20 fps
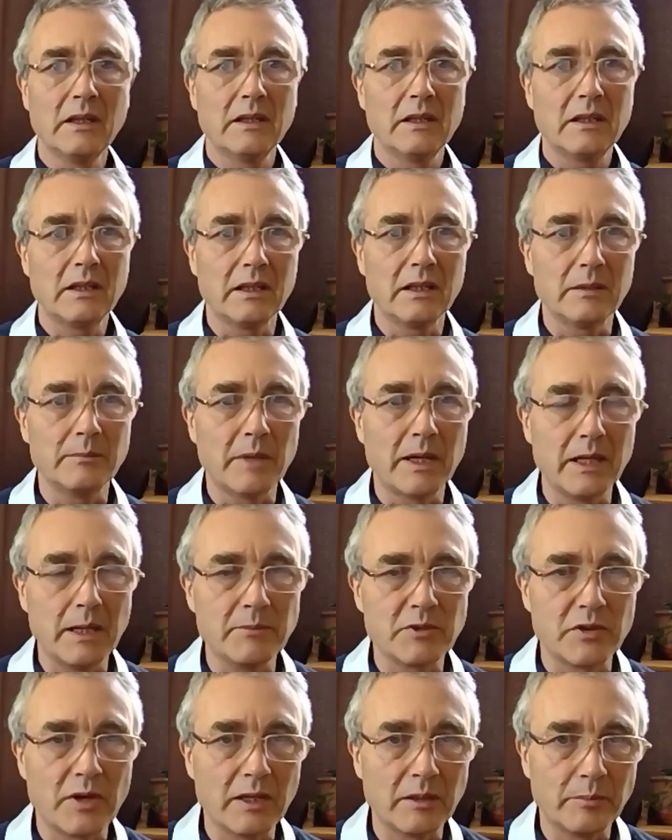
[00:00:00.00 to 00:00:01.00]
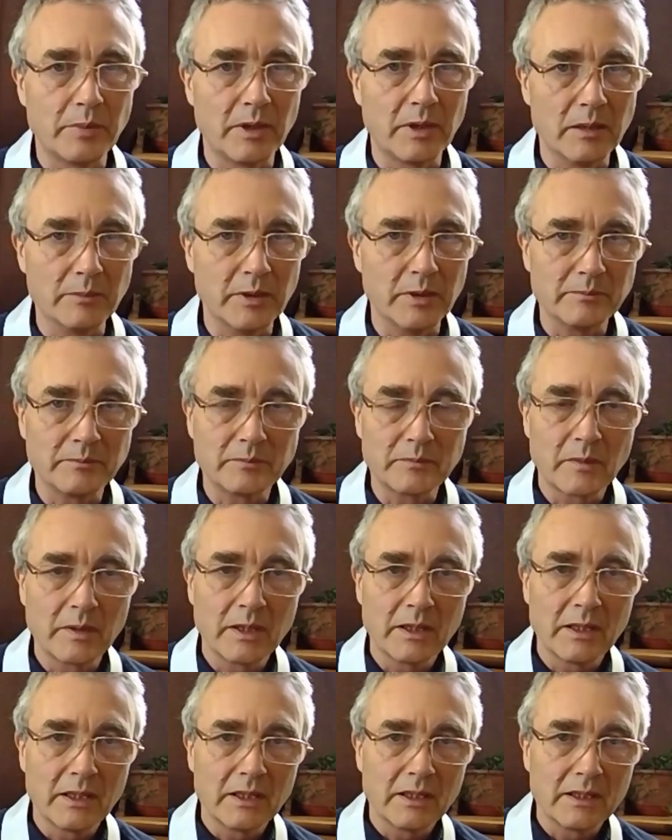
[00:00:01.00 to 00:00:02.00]
My name is Ratnaprabha.
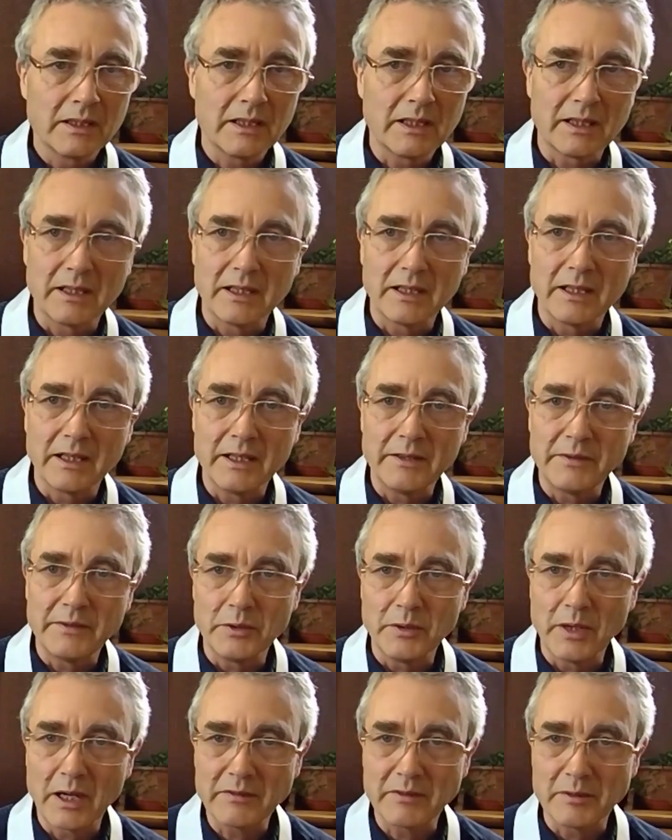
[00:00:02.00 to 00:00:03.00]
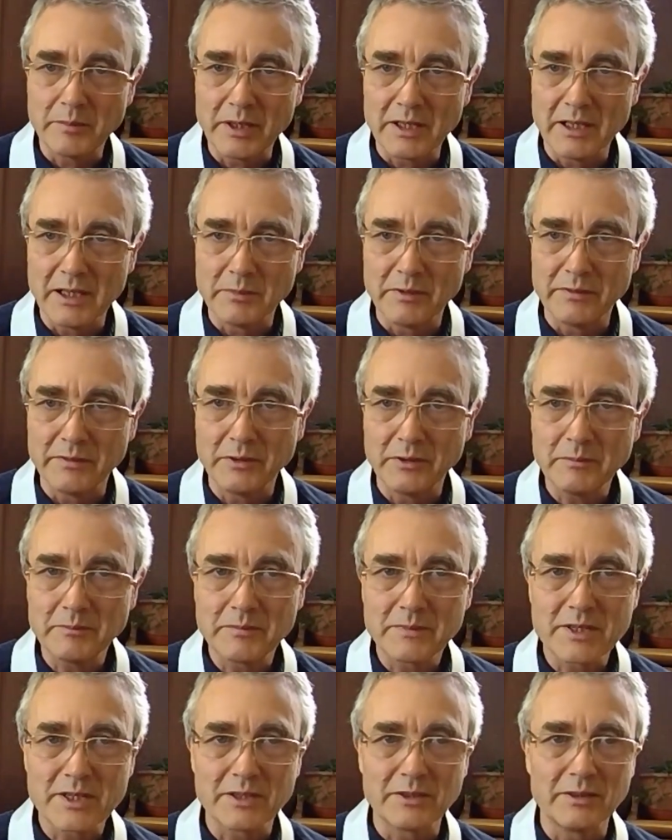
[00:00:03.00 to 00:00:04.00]
If you haven't been here before,
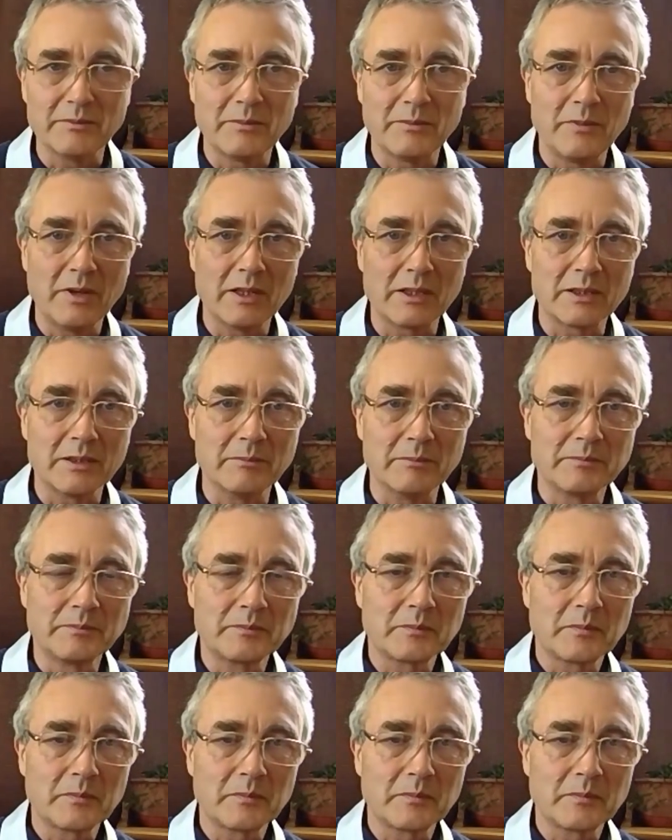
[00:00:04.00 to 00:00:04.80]
so welcome.